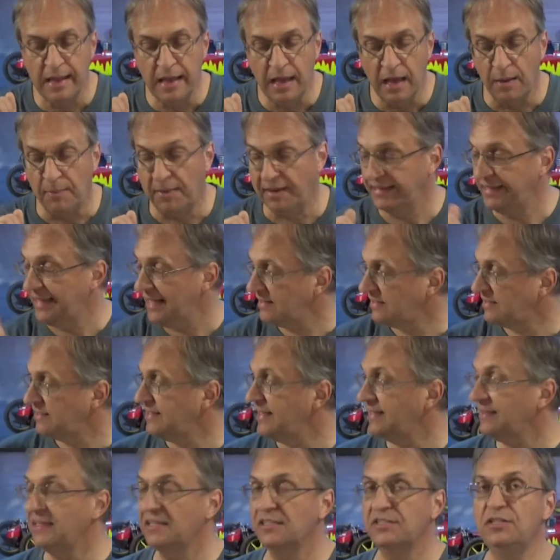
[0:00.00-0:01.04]
But that
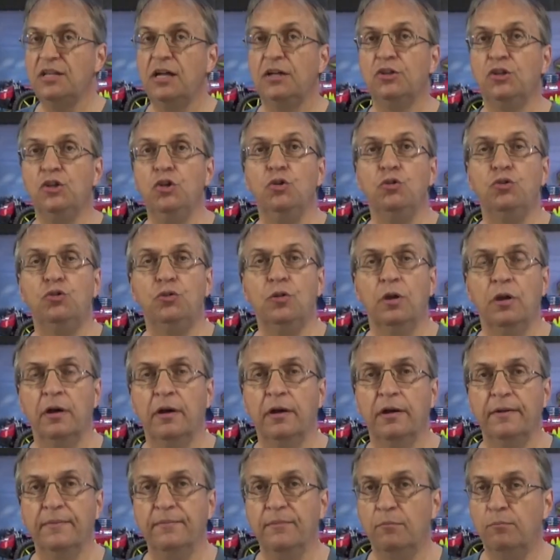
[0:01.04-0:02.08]
set is not
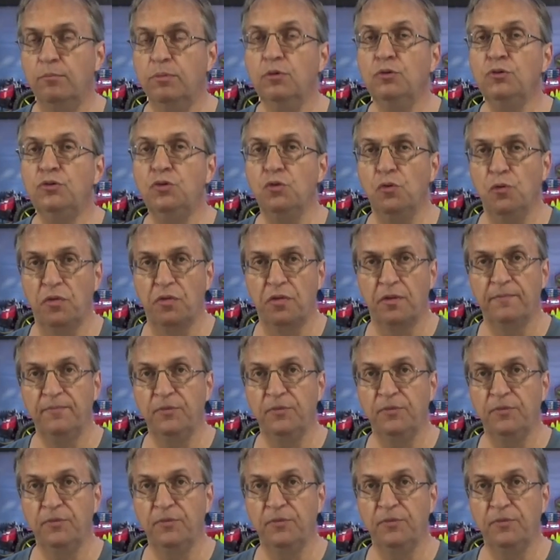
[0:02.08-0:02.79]
Bluetooth.